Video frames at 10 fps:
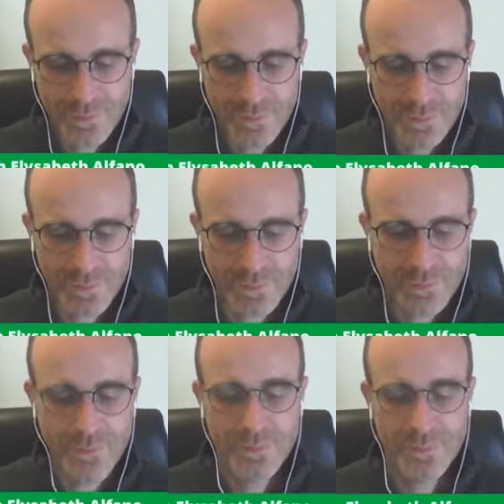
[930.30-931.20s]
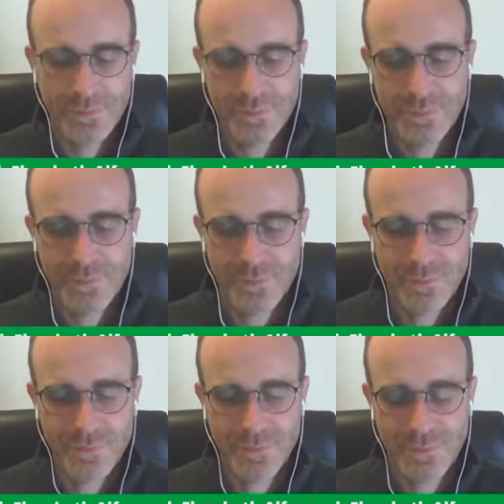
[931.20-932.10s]

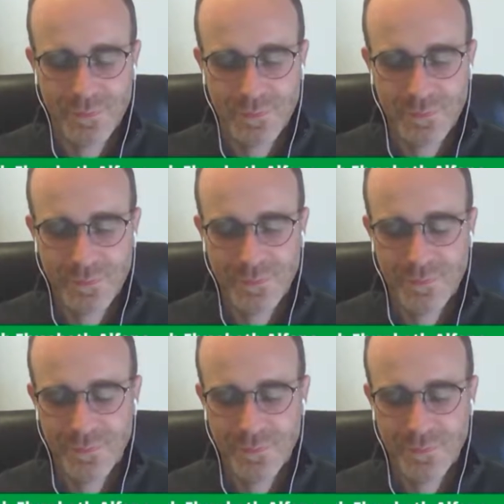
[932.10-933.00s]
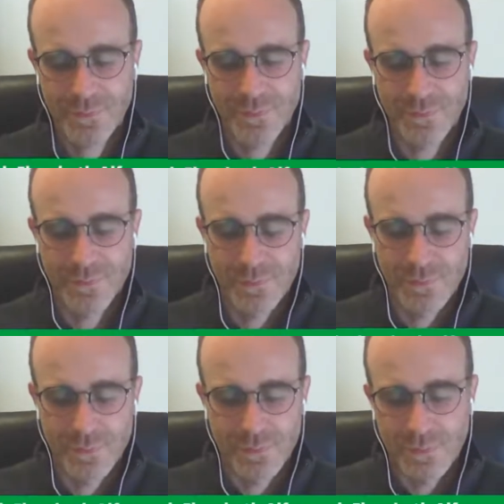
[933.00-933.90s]

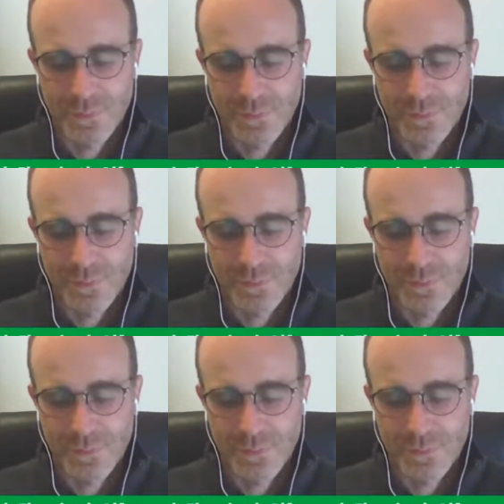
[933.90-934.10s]
[no speech]